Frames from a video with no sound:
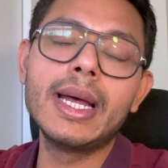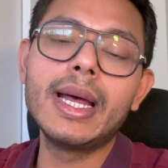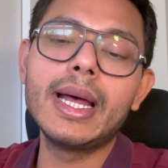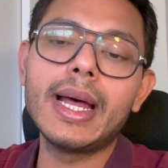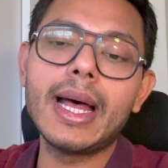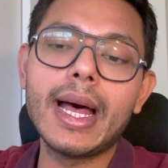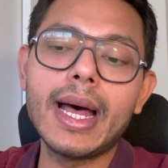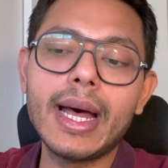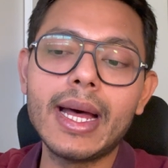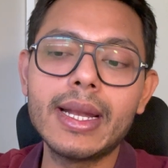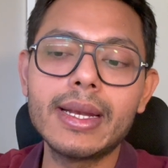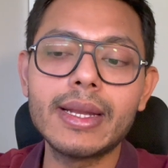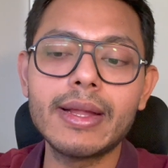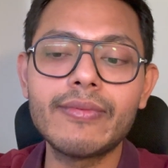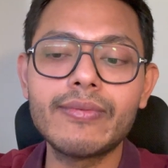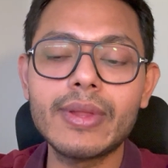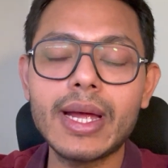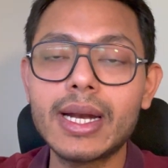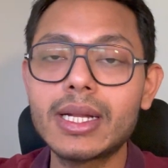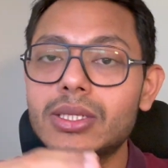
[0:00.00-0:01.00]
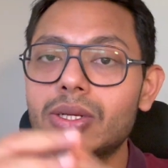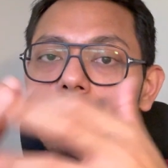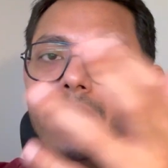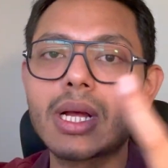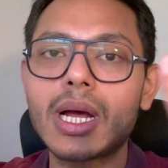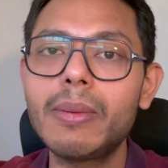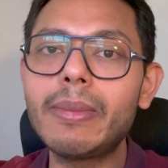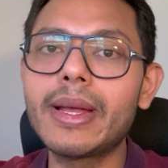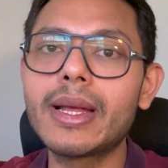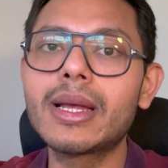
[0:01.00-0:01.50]
And if that is not
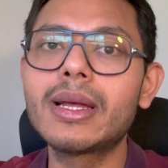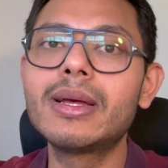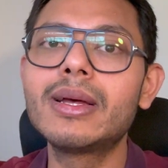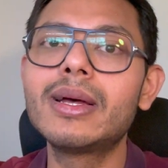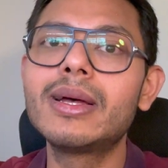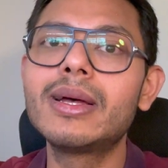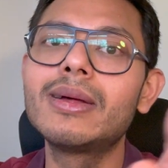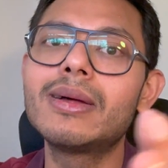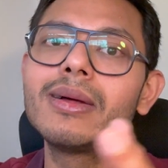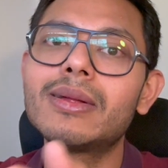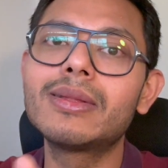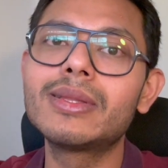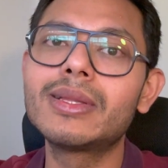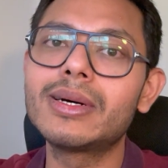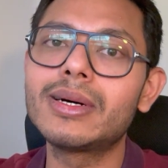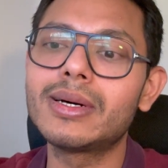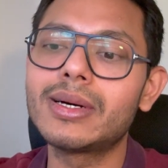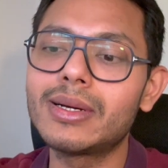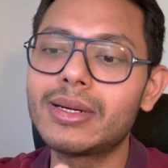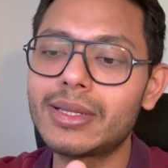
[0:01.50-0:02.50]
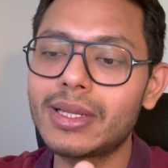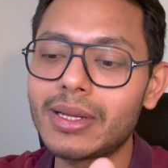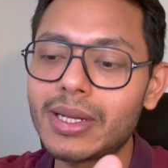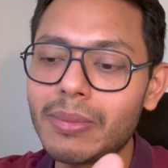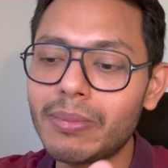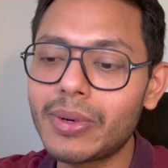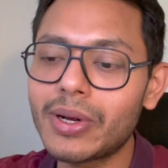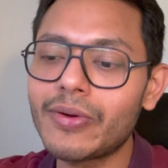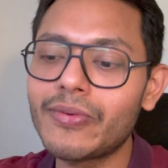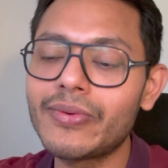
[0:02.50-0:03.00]
coming, the
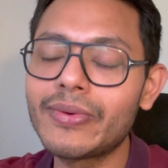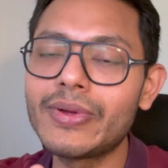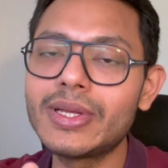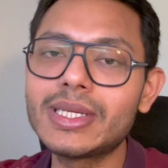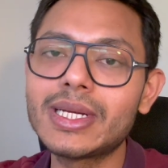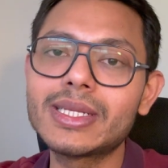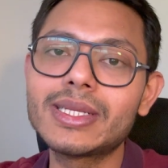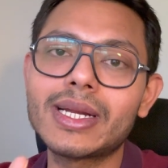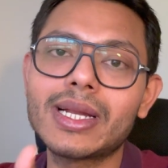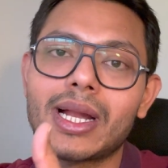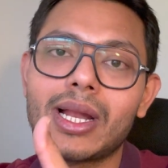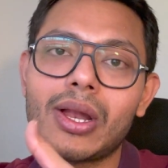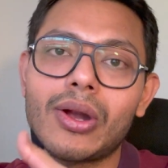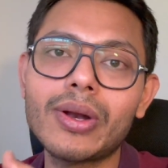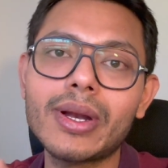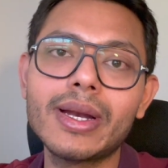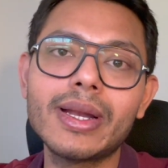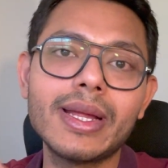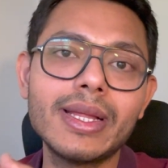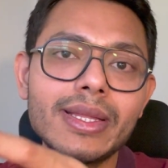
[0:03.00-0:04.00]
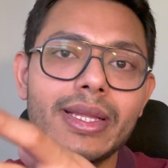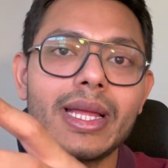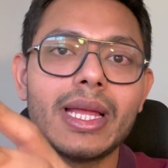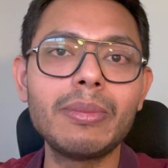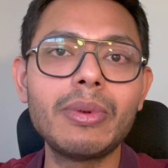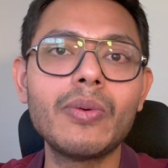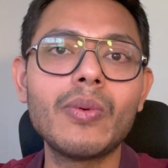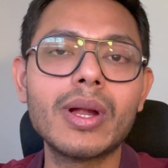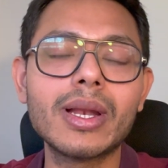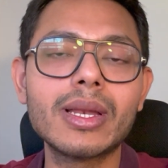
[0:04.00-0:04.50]
number of visas that are allotted in the
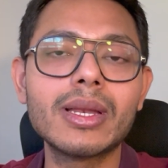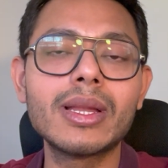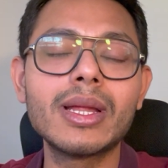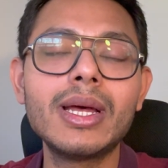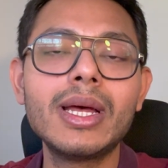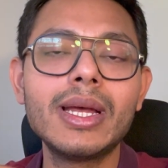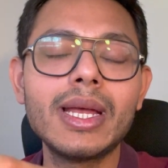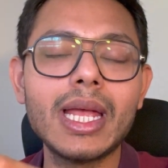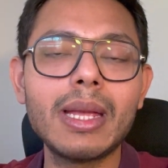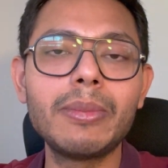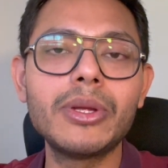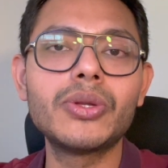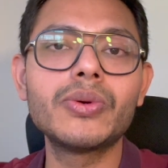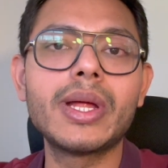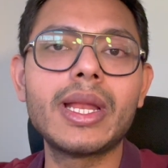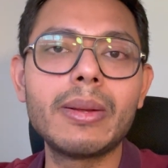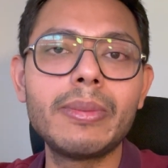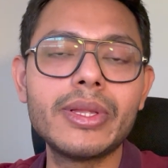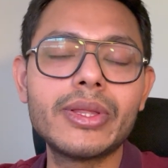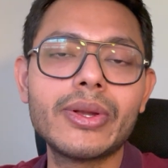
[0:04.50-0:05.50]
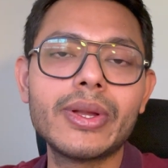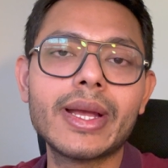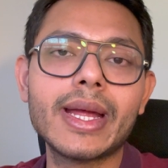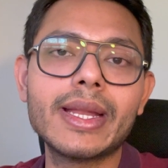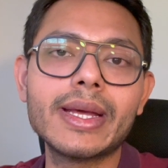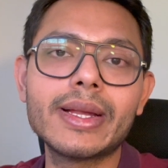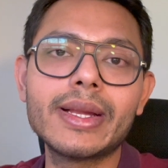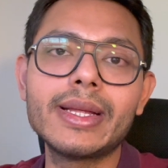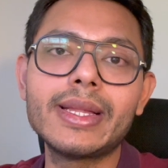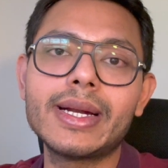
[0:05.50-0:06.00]
EB1, EB2 and EB3
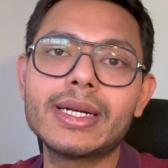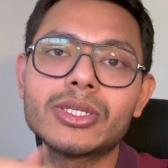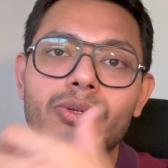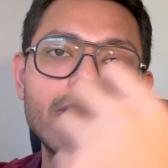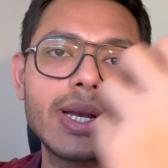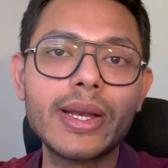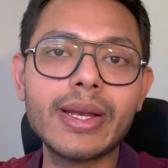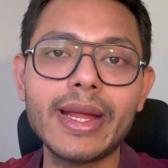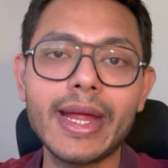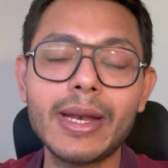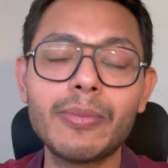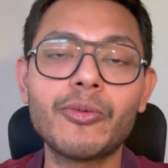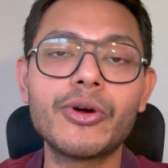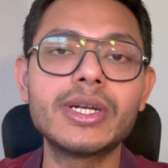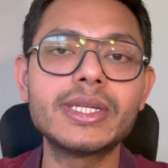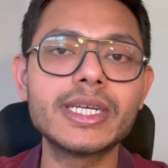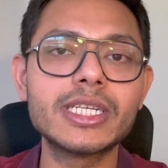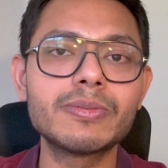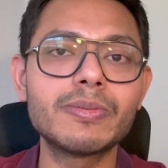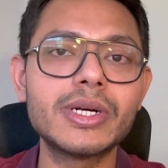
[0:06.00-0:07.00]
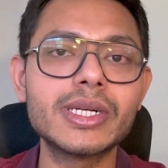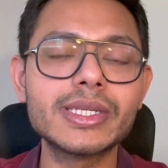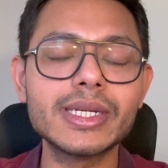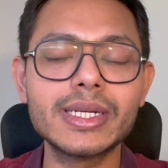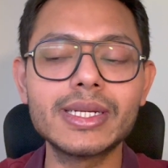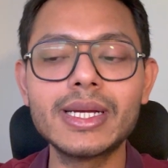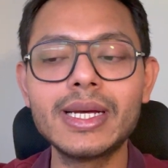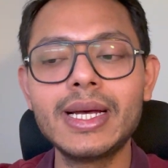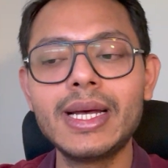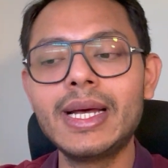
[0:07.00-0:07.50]
category, that's
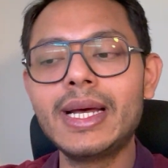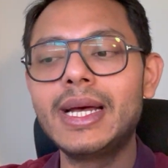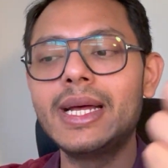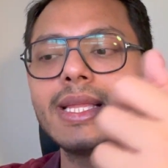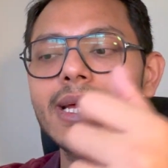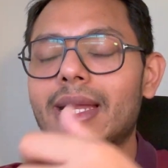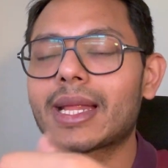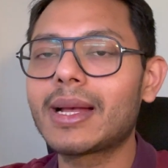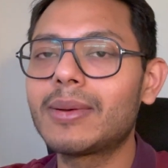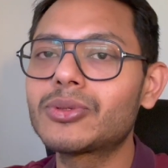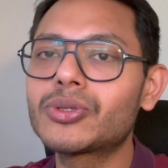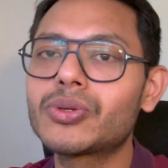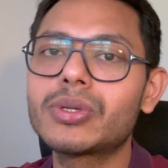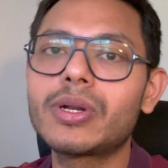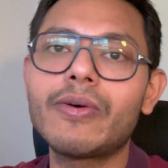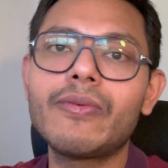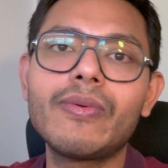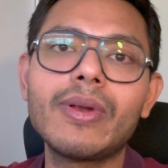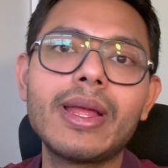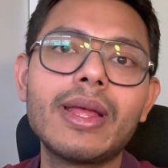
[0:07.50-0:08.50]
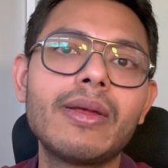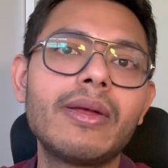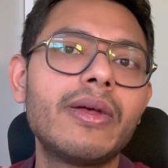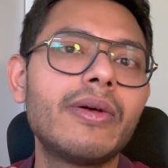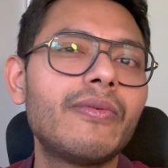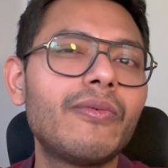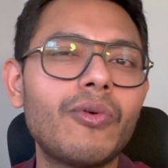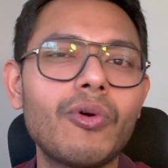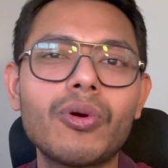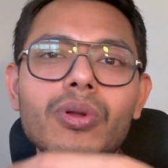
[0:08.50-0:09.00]
28.6%, that comes to roughly
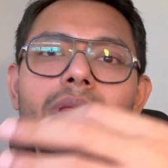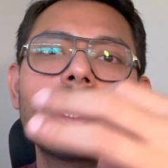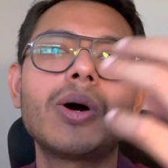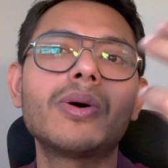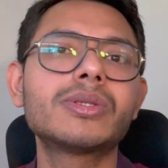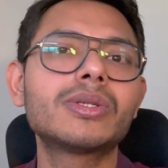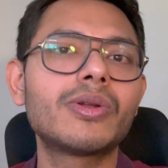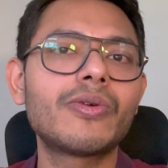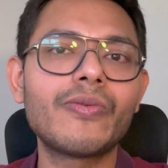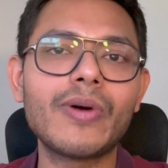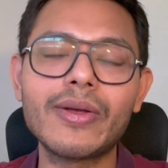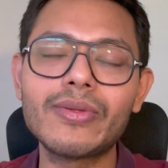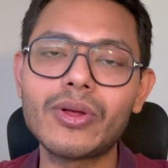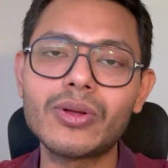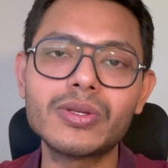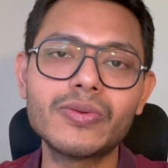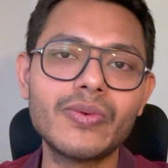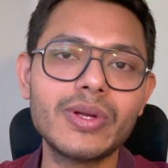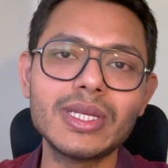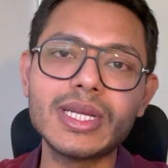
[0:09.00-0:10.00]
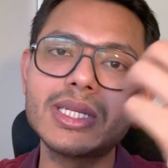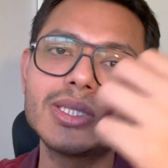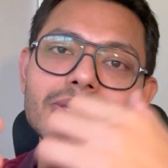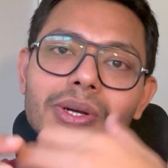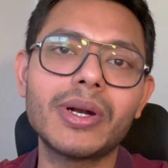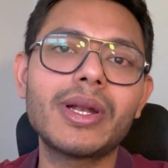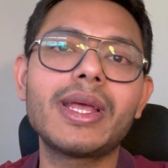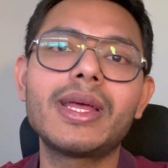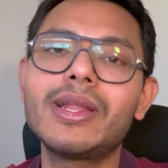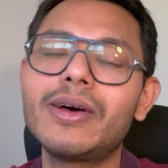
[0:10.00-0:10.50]
4,000 or 5,000 visas,
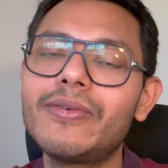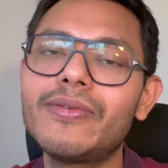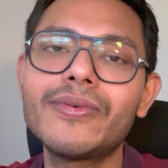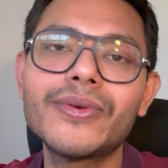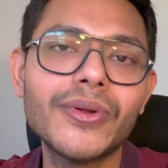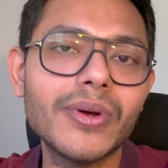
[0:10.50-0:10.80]
not enough to